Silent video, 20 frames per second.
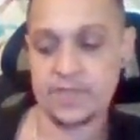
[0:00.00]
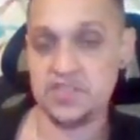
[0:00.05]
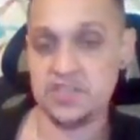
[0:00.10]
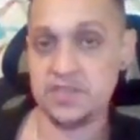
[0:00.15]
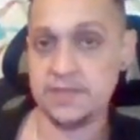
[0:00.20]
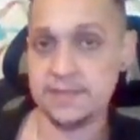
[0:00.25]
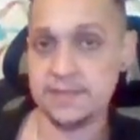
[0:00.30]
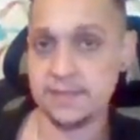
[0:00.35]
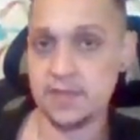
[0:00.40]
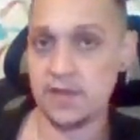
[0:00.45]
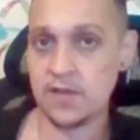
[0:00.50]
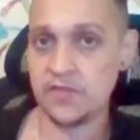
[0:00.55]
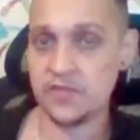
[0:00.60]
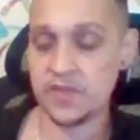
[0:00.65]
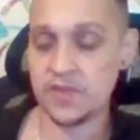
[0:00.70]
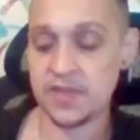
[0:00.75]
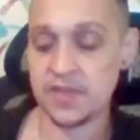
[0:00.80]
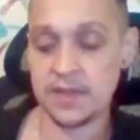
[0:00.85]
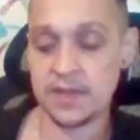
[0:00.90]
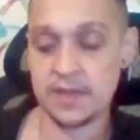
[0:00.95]
she's
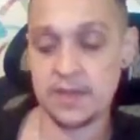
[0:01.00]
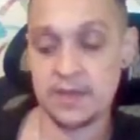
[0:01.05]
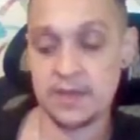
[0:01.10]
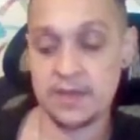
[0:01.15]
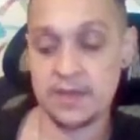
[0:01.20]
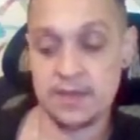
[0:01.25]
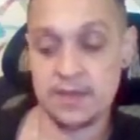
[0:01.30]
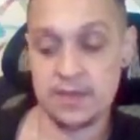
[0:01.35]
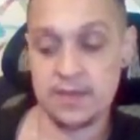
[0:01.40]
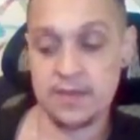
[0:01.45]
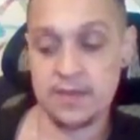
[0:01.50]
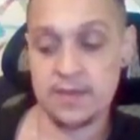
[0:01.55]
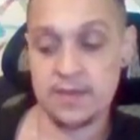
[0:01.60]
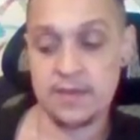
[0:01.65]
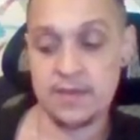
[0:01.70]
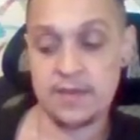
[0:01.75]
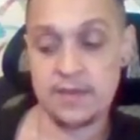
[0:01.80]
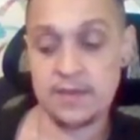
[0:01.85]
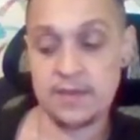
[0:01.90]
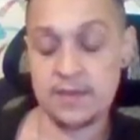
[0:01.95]
lovely,
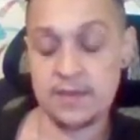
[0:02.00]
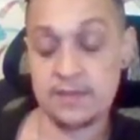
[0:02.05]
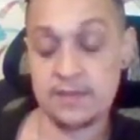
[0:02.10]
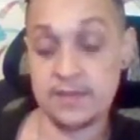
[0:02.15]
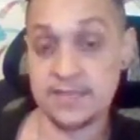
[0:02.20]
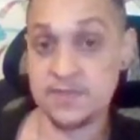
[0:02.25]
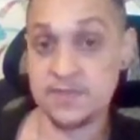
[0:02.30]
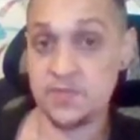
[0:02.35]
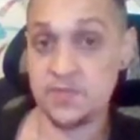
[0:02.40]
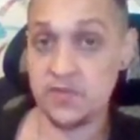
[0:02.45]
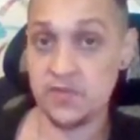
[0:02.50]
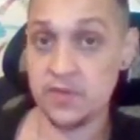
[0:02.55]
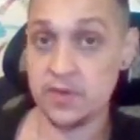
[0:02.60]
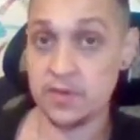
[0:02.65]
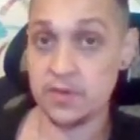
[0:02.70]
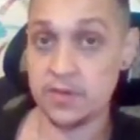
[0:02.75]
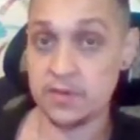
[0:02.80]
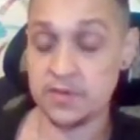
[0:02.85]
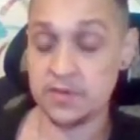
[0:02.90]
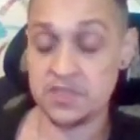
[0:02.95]
and let's be
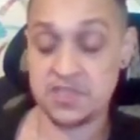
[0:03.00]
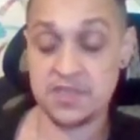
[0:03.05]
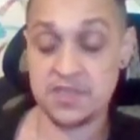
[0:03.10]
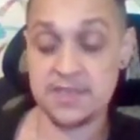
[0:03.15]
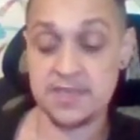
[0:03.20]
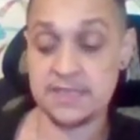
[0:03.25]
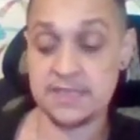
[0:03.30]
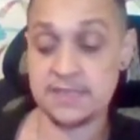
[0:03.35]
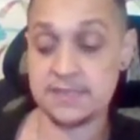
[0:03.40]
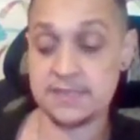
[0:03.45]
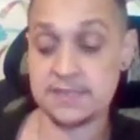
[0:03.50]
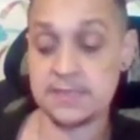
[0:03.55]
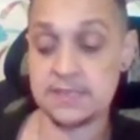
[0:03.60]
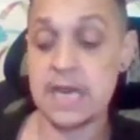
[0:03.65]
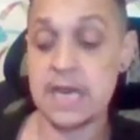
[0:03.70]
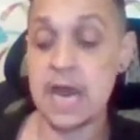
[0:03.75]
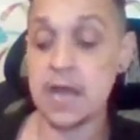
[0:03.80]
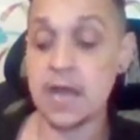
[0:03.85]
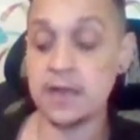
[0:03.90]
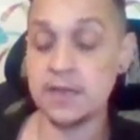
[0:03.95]
real, she is
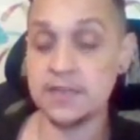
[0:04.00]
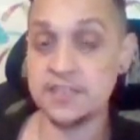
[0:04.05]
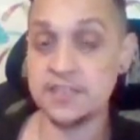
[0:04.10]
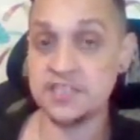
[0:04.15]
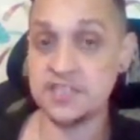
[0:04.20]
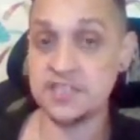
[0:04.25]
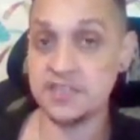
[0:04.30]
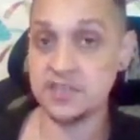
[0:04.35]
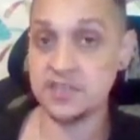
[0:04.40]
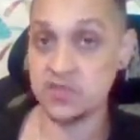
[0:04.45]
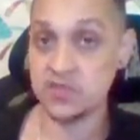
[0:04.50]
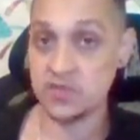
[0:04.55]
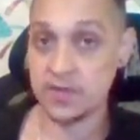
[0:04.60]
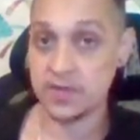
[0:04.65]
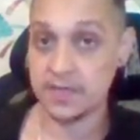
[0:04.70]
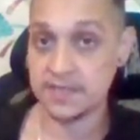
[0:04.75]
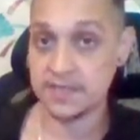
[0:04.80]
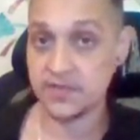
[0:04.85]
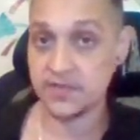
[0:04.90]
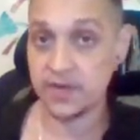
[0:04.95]
not going to change her
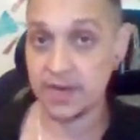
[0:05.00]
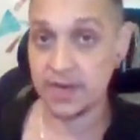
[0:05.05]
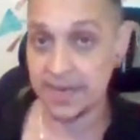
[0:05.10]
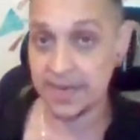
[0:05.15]
ways for